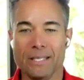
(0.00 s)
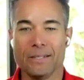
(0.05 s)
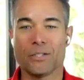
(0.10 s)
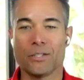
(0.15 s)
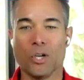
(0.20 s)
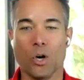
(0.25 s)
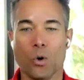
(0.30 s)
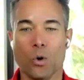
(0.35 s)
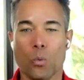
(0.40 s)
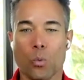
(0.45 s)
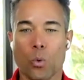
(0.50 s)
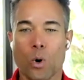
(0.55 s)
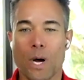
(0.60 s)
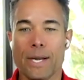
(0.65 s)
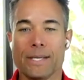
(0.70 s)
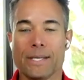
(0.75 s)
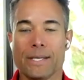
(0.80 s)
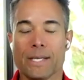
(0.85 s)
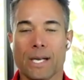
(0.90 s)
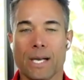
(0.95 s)
So
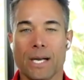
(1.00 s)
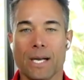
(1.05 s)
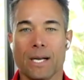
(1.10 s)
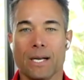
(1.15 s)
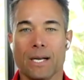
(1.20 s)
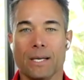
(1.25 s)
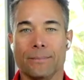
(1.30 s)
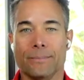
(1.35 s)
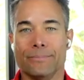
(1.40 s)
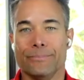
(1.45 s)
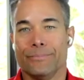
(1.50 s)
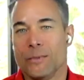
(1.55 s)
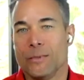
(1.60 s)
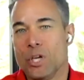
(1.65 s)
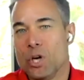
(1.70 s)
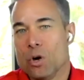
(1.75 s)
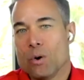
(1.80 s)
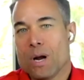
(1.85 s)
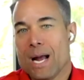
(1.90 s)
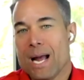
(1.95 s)
what, you
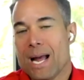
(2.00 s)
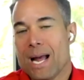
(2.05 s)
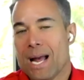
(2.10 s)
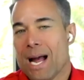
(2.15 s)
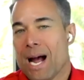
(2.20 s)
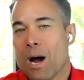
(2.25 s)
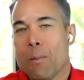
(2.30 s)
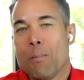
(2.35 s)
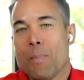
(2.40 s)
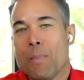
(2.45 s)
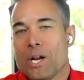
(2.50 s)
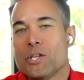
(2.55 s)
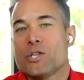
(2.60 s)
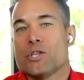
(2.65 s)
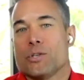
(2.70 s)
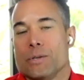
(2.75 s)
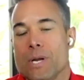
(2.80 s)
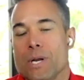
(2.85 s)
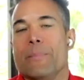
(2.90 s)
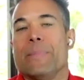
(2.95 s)
know, how
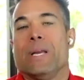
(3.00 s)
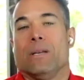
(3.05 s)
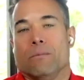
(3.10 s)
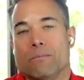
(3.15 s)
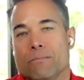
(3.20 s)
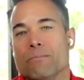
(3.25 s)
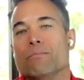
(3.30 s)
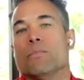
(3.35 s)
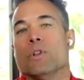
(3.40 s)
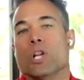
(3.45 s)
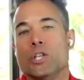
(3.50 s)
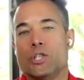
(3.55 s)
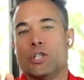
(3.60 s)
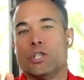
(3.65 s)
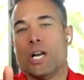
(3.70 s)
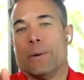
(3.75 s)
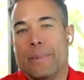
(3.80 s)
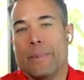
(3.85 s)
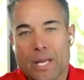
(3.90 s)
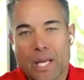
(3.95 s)
much, I mean,
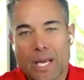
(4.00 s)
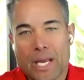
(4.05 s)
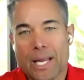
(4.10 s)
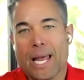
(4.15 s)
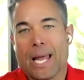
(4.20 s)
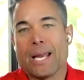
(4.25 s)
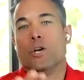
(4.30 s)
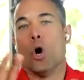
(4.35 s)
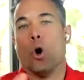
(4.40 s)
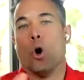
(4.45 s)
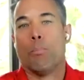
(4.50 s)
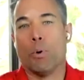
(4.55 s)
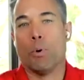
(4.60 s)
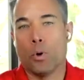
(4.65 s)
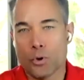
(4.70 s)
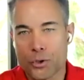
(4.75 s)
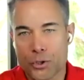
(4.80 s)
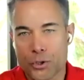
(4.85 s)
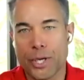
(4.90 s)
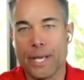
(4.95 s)
legitimately, like no
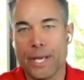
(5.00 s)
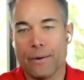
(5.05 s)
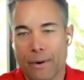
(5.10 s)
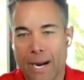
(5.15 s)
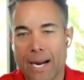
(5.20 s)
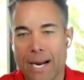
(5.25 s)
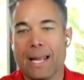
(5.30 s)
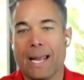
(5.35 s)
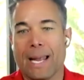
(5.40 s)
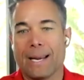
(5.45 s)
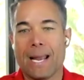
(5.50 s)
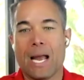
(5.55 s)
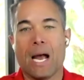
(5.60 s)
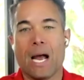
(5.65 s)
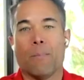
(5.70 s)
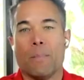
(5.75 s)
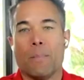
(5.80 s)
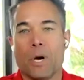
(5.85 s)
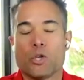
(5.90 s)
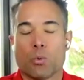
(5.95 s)
bullshit, right? Like
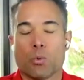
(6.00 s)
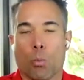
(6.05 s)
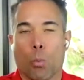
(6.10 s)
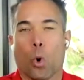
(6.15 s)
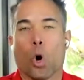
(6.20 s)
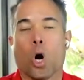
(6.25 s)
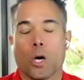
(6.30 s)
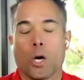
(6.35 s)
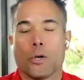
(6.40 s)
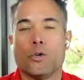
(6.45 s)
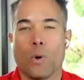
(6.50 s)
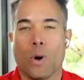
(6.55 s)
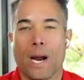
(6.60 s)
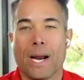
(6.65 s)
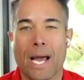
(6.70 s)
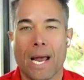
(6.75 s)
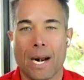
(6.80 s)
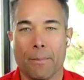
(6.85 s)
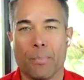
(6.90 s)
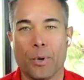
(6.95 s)
how much work do I
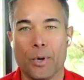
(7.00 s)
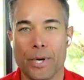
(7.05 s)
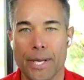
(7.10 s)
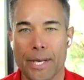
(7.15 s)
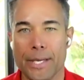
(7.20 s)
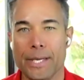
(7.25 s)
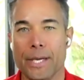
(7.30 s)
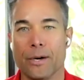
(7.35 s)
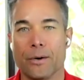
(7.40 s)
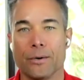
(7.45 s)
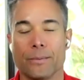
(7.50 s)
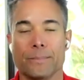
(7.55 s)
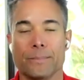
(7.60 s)
got to put in here?